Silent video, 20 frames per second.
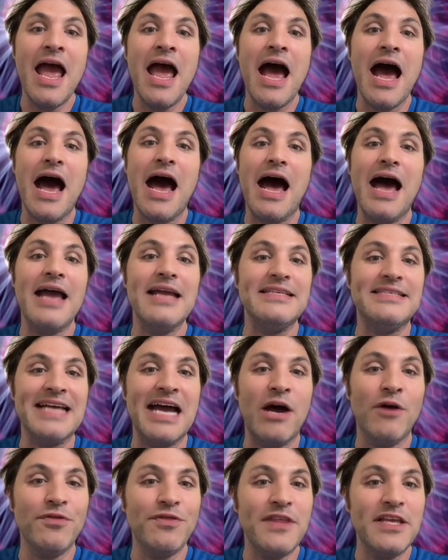I
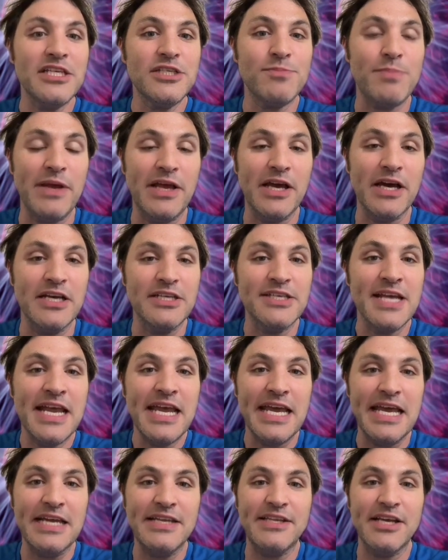doubt this because
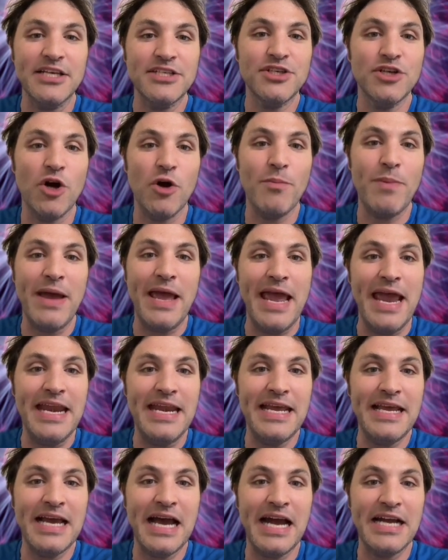it doesn't obey any
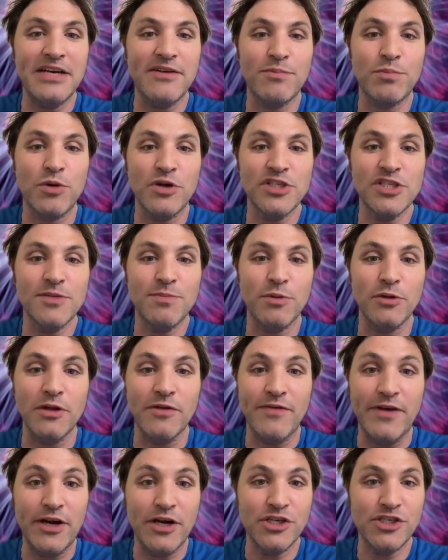kind of principle of
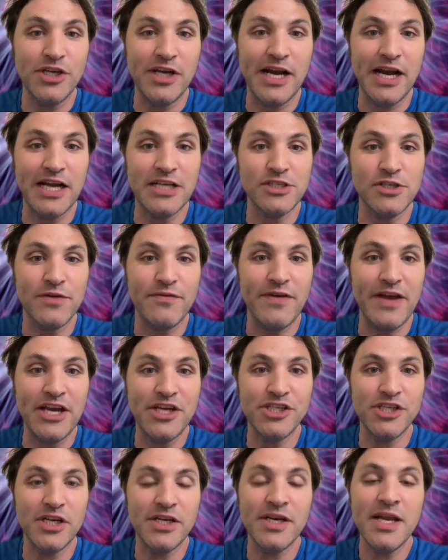energy
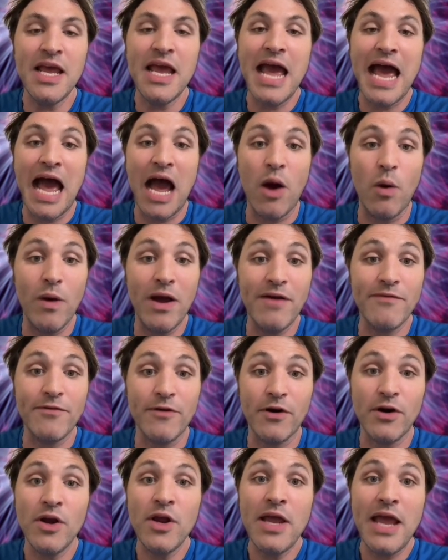conservation.
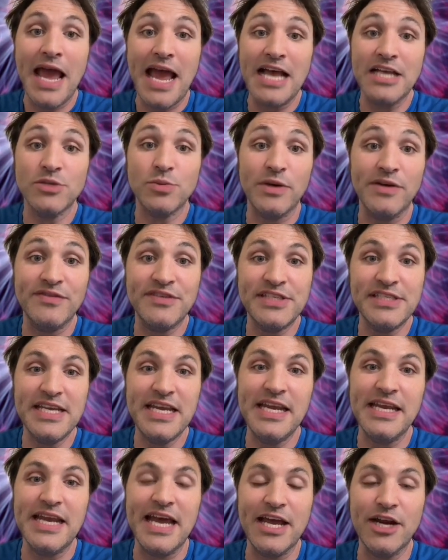However, as we've seen,
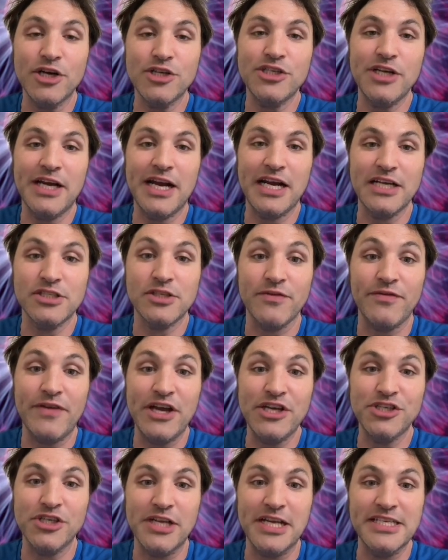energy
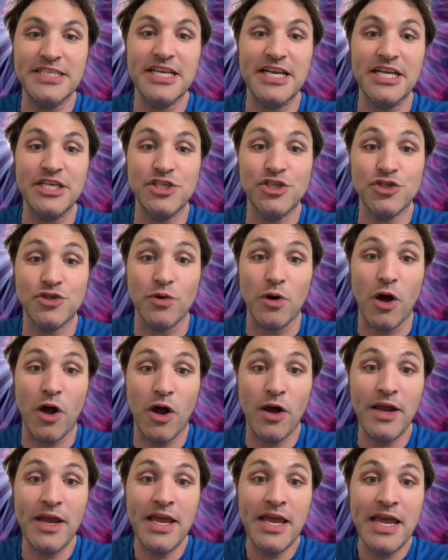conservation isn't as
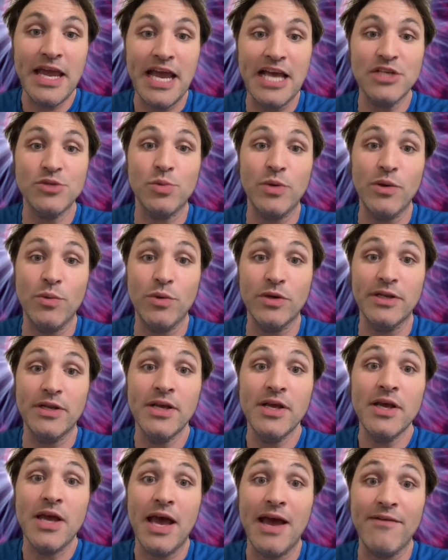strong as we would
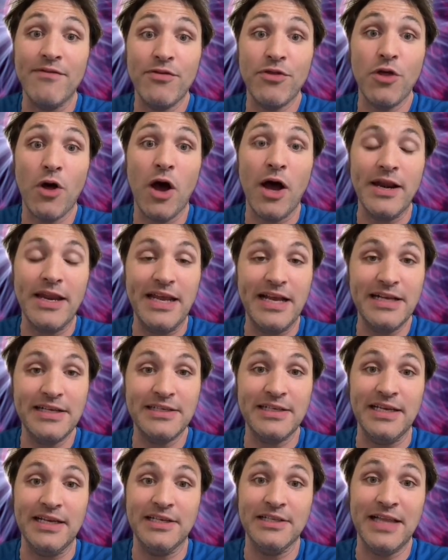have thought
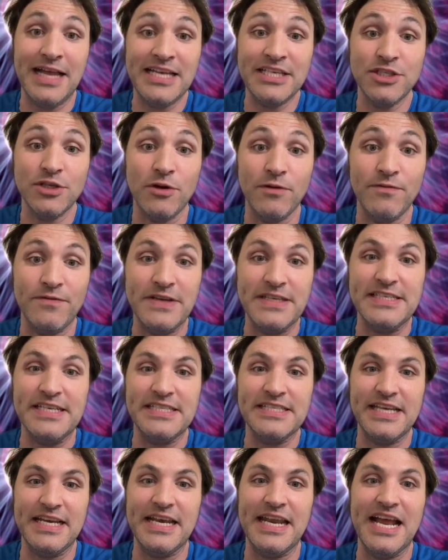in classical physics. It
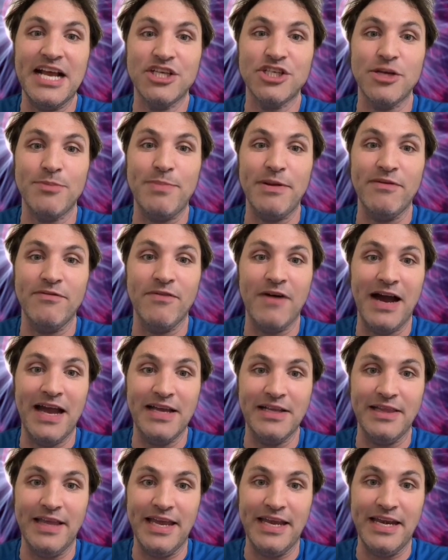can actually be
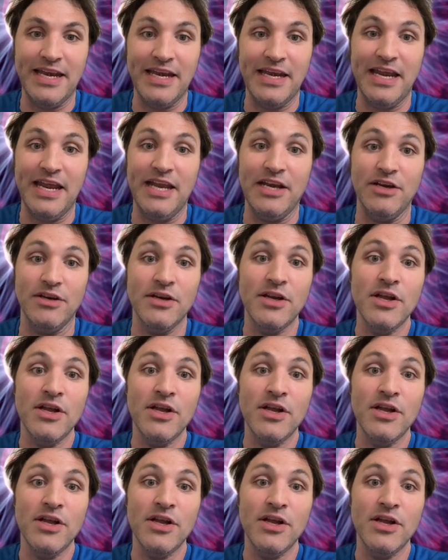violated in